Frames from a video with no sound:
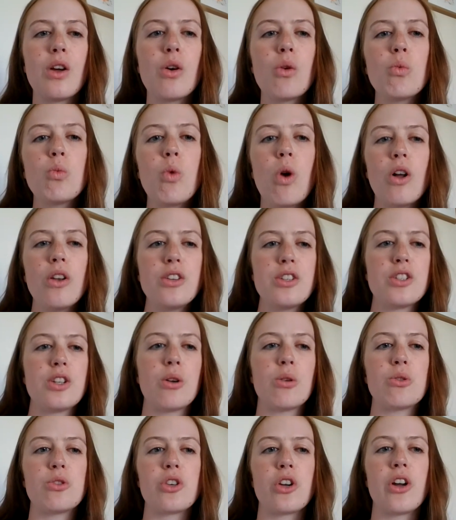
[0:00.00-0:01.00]
One
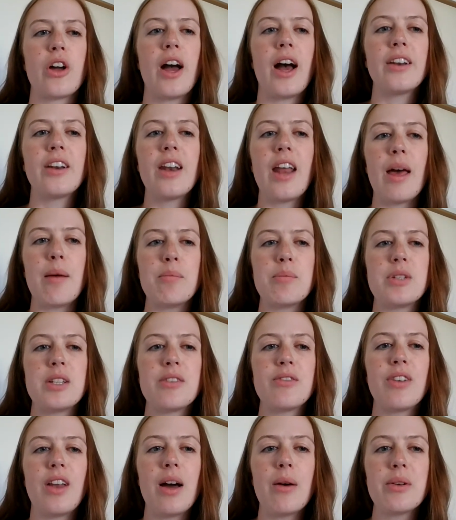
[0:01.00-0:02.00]
soldier had an empty
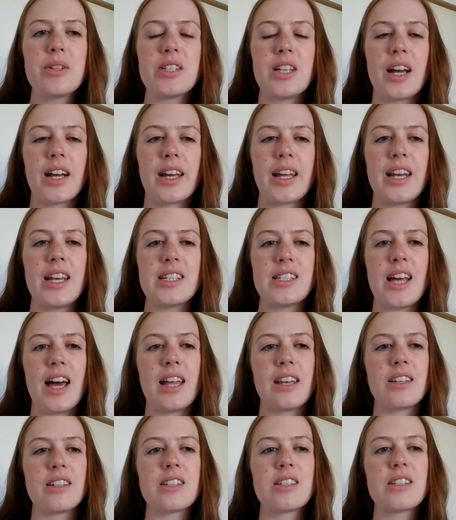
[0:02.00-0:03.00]
flour sack in his
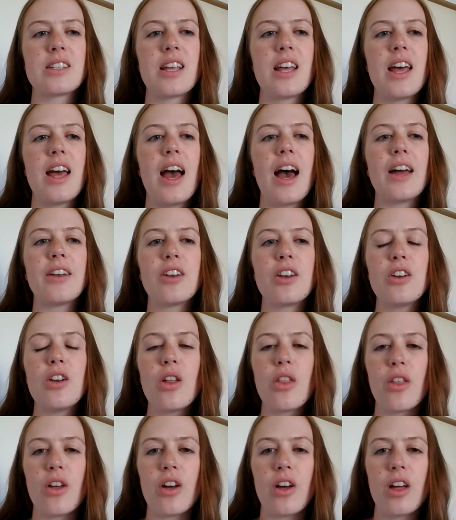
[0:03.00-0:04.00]
hands, and
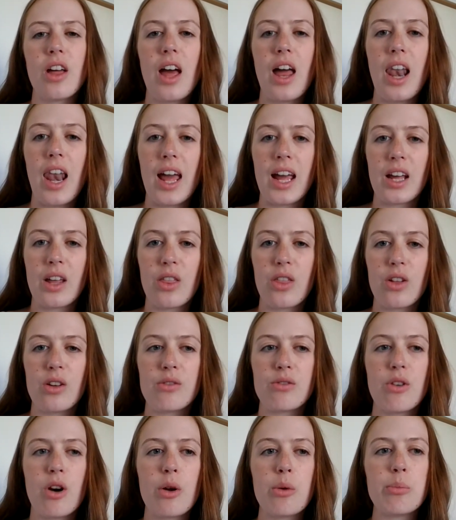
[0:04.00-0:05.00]
another a length
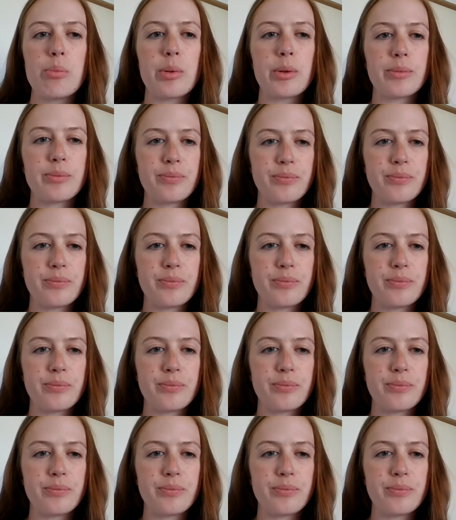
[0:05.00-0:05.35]
of rope.